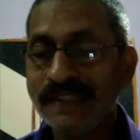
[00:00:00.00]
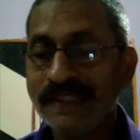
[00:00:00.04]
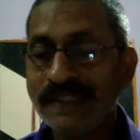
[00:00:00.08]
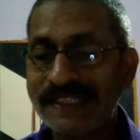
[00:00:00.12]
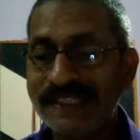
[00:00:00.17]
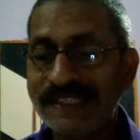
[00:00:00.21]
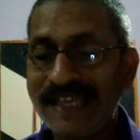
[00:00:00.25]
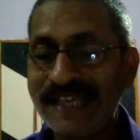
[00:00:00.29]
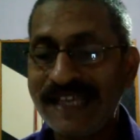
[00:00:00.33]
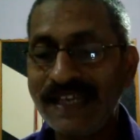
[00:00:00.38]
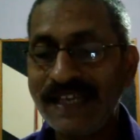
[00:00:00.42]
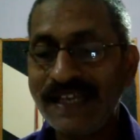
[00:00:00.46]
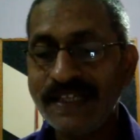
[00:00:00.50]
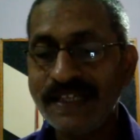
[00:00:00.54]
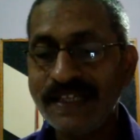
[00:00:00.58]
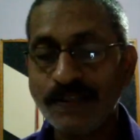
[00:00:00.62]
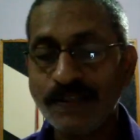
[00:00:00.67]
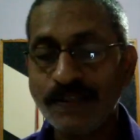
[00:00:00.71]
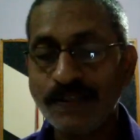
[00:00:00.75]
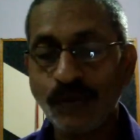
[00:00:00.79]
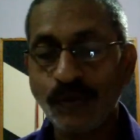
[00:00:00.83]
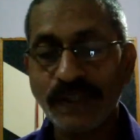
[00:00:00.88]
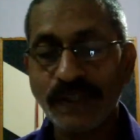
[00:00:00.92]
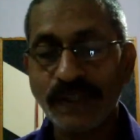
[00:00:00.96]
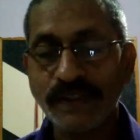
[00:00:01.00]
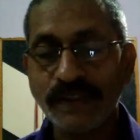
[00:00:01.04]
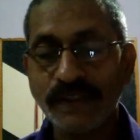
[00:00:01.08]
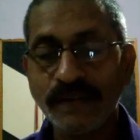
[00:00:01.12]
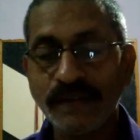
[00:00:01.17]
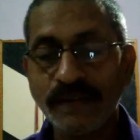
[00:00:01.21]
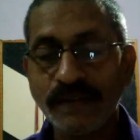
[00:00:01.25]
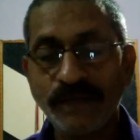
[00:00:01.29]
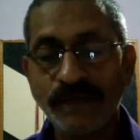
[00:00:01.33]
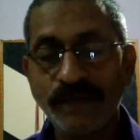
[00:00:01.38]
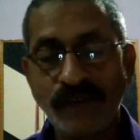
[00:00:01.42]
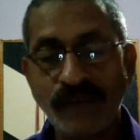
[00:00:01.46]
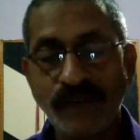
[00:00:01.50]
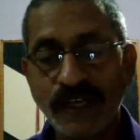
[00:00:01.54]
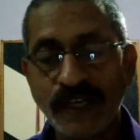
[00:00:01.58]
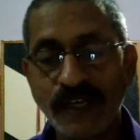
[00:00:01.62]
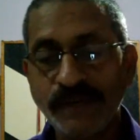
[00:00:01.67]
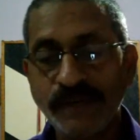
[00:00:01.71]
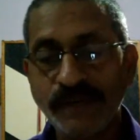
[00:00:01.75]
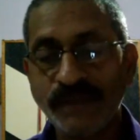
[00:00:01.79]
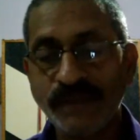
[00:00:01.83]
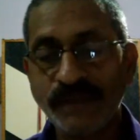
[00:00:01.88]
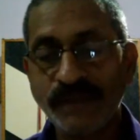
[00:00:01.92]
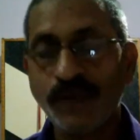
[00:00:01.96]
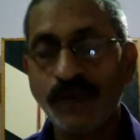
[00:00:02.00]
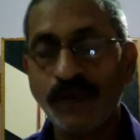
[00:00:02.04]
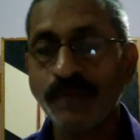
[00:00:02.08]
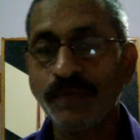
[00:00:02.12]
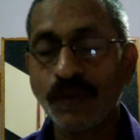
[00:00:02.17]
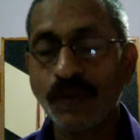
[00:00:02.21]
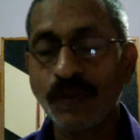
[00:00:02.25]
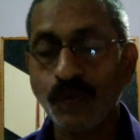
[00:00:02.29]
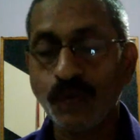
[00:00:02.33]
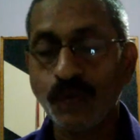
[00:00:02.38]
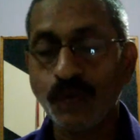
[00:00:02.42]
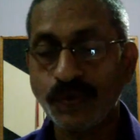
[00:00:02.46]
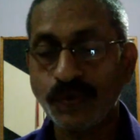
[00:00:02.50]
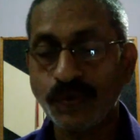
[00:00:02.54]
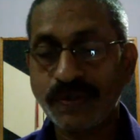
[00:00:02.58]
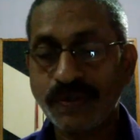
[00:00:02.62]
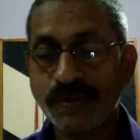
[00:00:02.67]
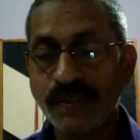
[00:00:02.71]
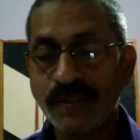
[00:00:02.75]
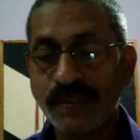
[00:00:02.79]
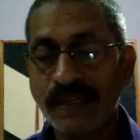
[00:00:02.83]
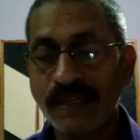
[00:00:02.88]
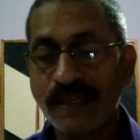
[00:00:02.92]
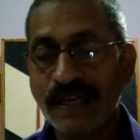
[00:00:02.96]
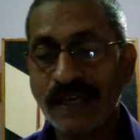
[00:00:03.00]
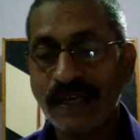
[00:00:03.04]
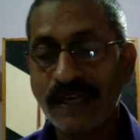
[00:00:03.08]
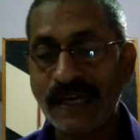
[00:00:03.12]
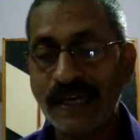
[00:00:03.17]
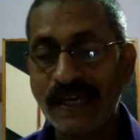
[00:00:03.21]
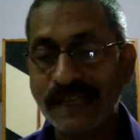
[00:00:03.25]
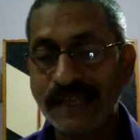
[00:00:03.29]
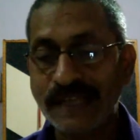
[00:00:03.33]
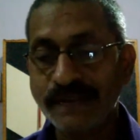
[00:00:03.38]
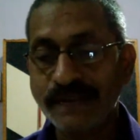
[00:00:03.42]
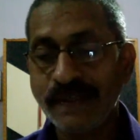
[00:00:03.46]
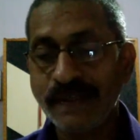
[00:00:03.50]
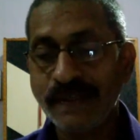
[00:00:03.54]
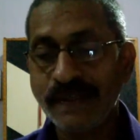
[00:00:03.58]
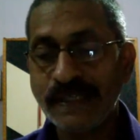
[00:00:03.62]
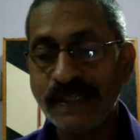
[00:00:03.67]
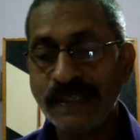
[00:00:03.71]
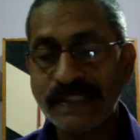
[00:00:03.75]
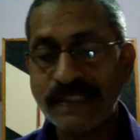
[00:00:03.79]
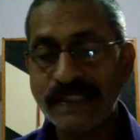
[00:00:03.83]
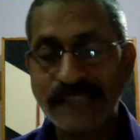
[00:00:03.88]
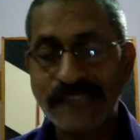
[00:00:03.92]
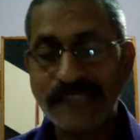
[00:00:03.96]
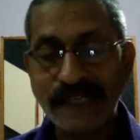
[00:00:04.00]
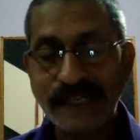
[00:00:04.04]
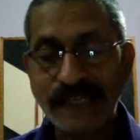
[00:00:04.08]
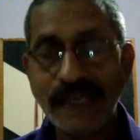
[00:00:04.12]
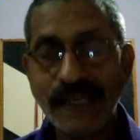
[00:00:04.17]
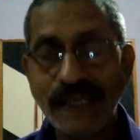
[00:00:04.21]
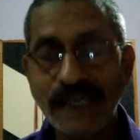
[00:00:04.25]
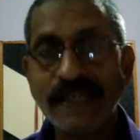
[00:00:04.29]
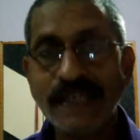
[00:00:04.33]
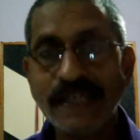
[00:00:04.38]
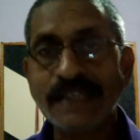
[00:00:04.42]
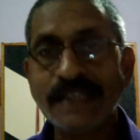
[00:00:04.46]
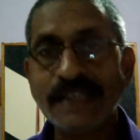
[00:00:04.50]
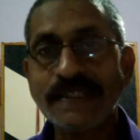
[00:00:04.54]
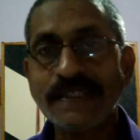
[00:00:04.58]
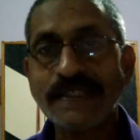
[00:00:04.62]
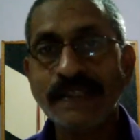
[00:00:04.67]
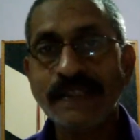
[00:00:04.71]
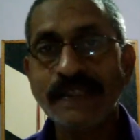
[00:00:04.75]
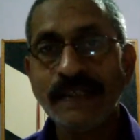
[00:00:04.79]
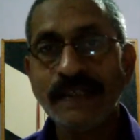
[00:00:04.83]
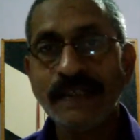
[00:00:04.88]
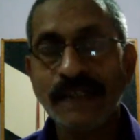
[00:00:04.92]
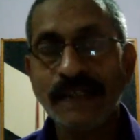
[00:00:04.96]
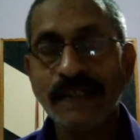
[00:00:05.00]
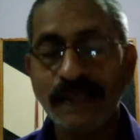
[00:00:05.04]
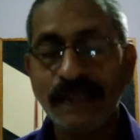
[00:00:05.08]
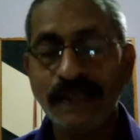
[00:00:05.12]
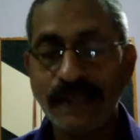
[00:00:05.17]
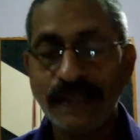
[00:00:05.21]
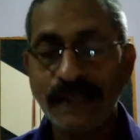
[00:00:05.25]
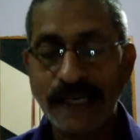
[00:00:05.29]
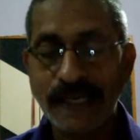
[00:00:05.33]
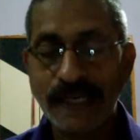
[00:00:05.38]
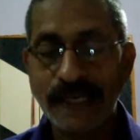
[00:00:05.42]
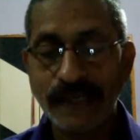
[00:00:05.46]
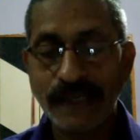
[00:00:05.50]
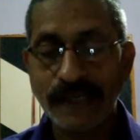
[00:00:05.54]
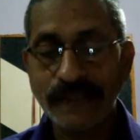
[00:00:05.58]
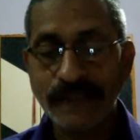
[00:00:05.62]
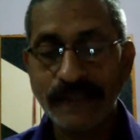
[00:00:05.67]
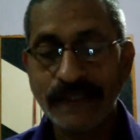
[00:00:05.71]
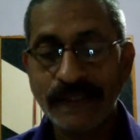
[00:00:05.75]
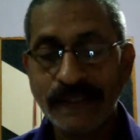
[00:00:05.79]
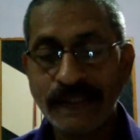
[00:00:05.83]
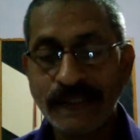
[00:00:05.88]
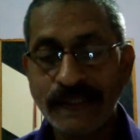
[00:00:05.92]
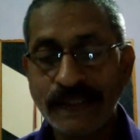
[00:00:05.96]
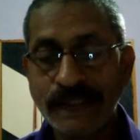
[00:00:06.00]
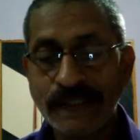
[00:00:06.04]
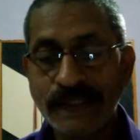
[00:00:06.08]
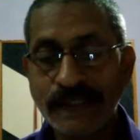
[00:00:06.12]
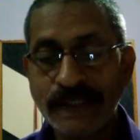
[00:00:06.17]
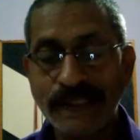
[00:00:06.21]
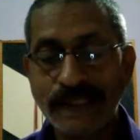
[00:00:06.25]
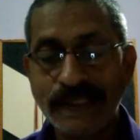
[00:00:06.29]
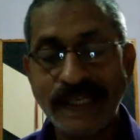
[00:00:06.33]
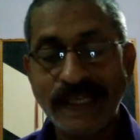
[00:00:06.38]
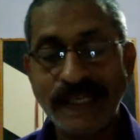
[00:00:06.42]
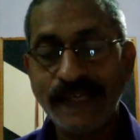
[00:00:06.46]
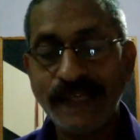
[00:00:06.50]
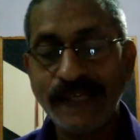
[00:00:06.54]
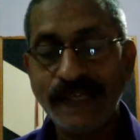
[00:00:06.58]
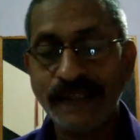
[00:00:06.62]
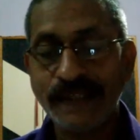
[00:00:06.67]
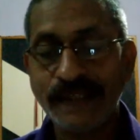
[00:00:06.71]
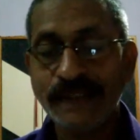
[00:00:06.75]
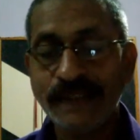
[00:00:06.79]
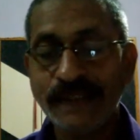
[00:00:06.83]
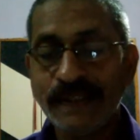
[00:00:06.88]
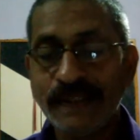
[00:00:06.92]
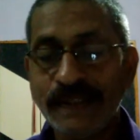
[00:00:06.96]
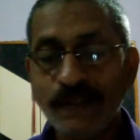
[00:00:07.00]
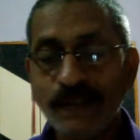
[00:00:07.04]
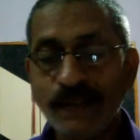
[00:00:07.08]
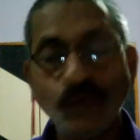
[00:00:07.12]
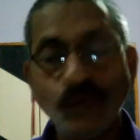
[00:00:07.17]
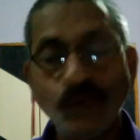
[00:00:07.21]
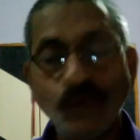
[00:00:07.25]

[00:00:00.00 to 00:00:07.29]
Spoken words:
Delhi is located far away from the coast. As Chennai is nearer to